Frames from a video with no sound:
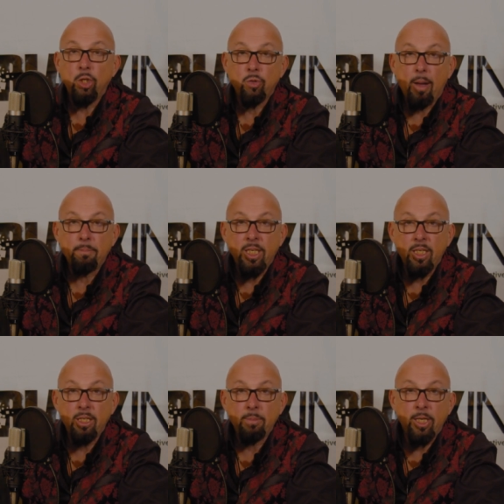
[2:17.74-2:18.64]
drop me
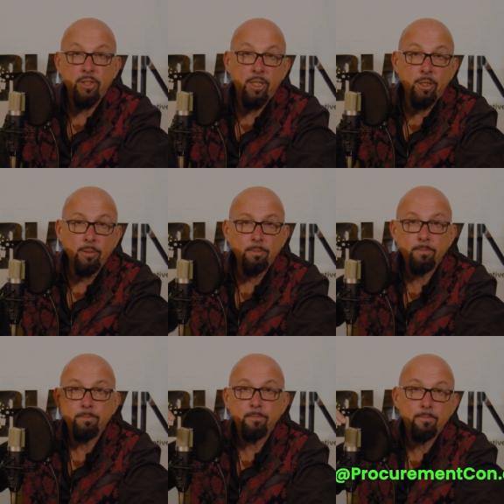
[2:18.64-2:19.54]
an email here
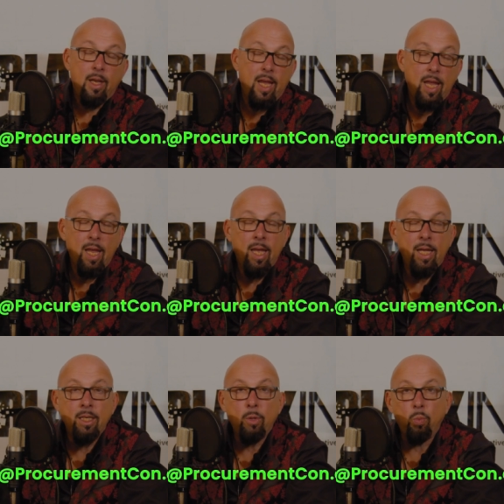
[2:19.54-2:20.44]

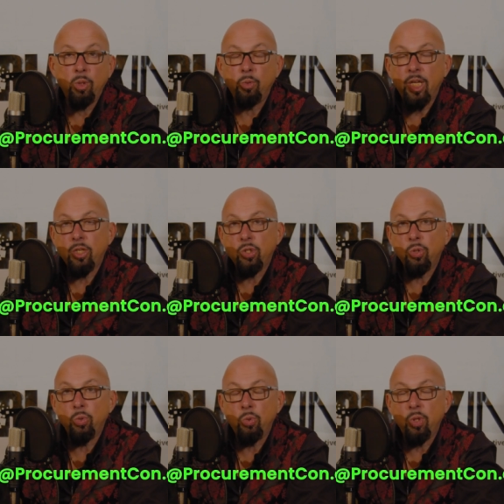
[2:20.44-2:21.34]
and we will get
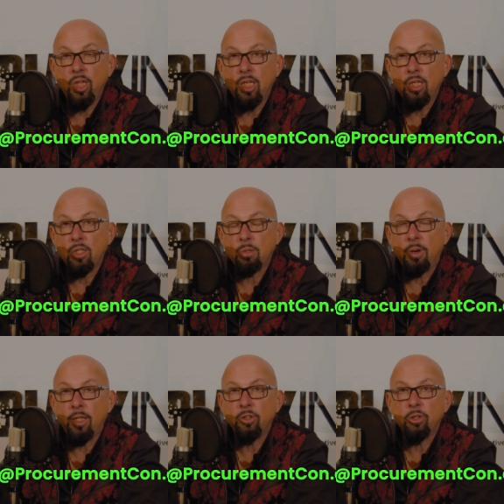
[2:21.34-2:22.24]
you the
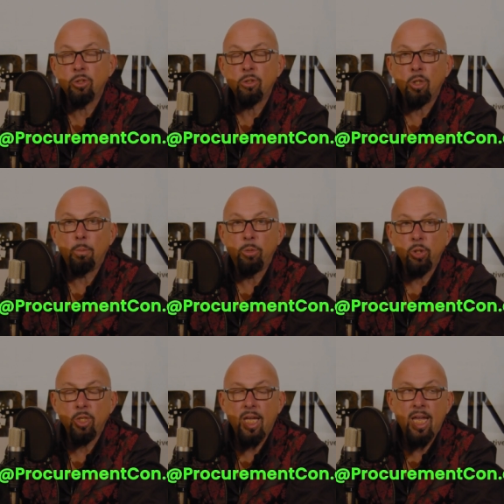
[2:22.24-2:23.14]
sponsor
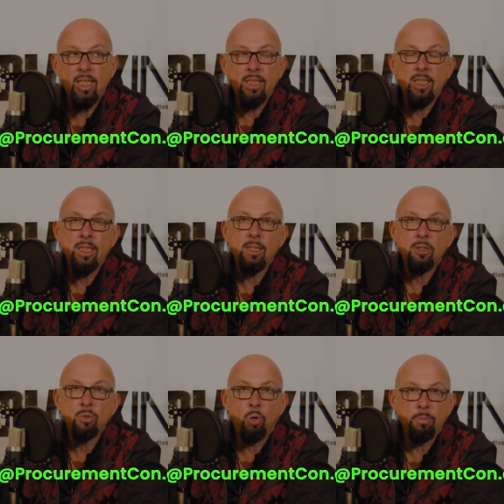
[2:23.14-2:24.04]
book and the
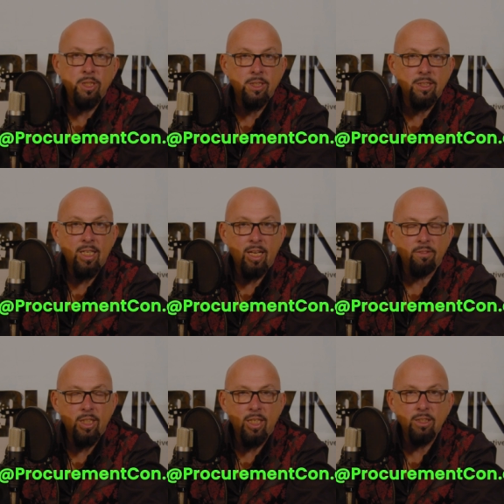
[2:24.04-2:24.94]
small business
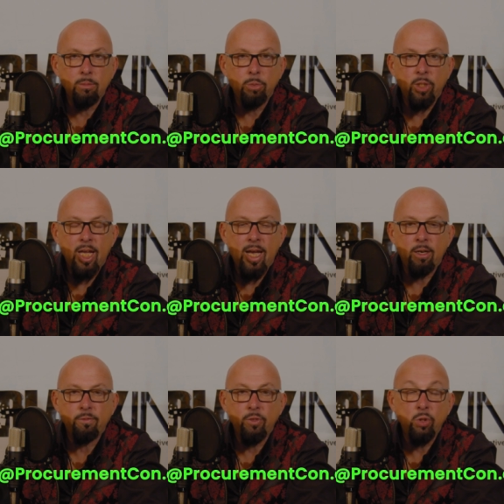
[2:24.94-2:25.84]
advertising book
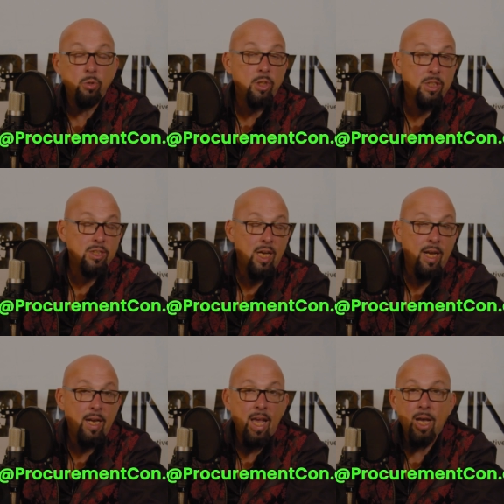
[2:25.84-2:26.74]
out for you to
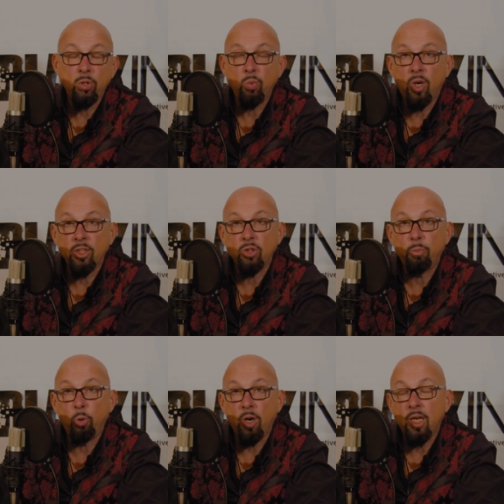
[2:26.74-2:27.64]
decide how you want to
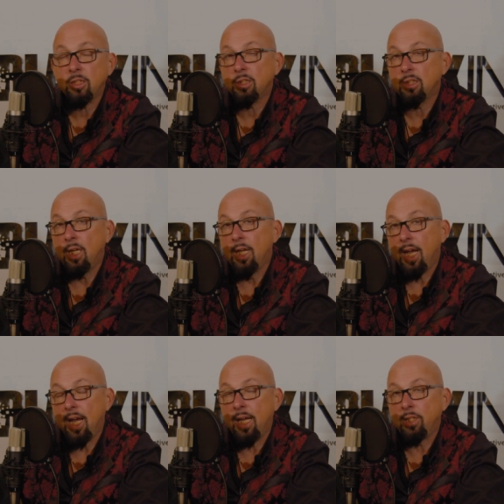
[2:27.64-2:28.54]
support us
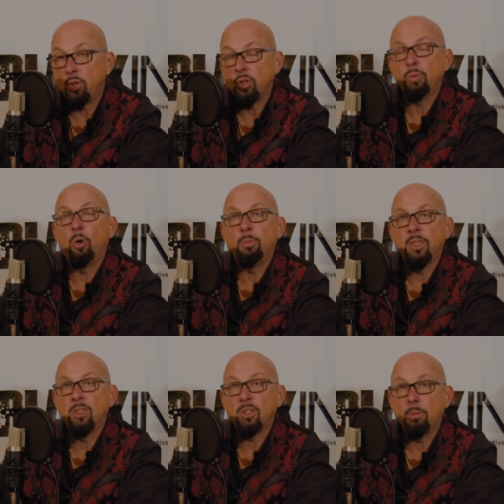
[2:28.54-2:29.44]
and your small
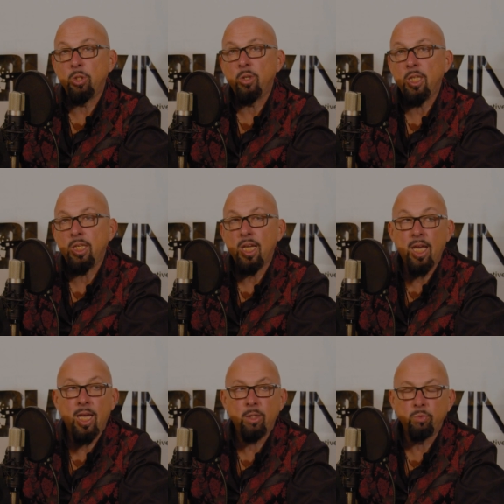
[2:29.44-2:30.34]
business community
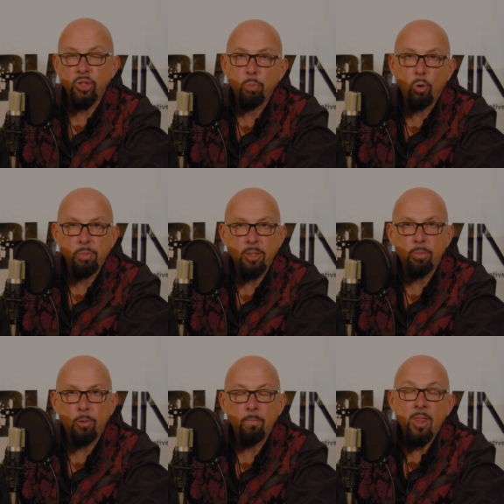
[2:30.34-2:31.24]
and reach more people.